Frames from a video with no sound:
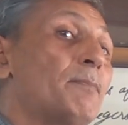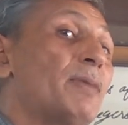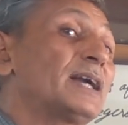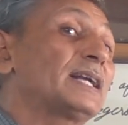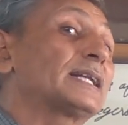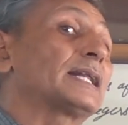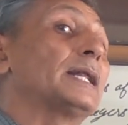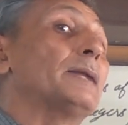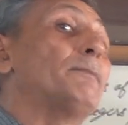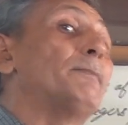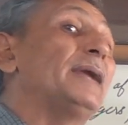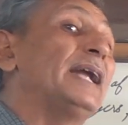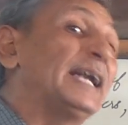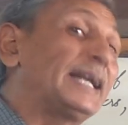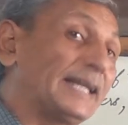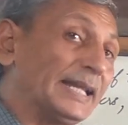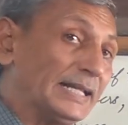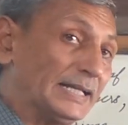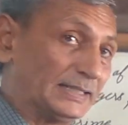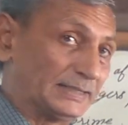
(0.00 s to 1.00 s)
but
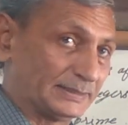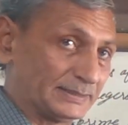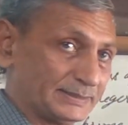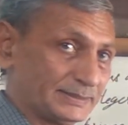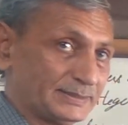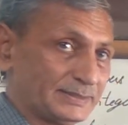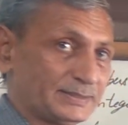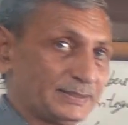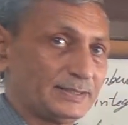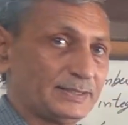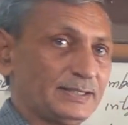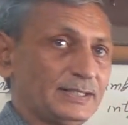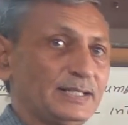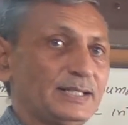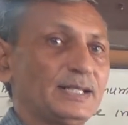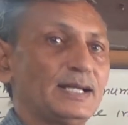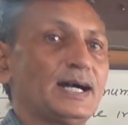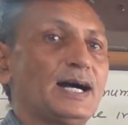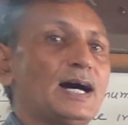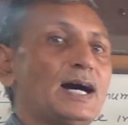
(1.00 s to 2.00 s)
repeating
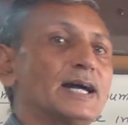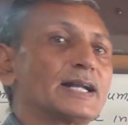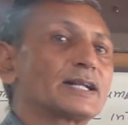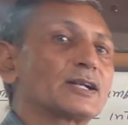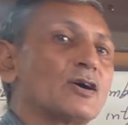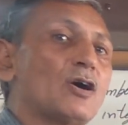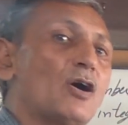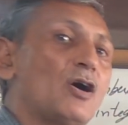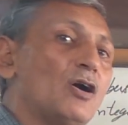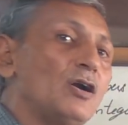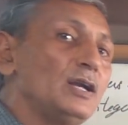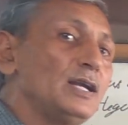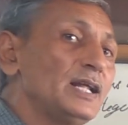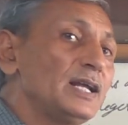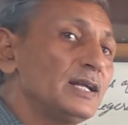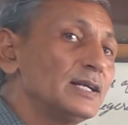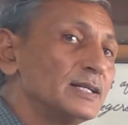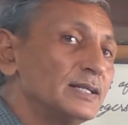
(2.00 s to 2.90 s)
are called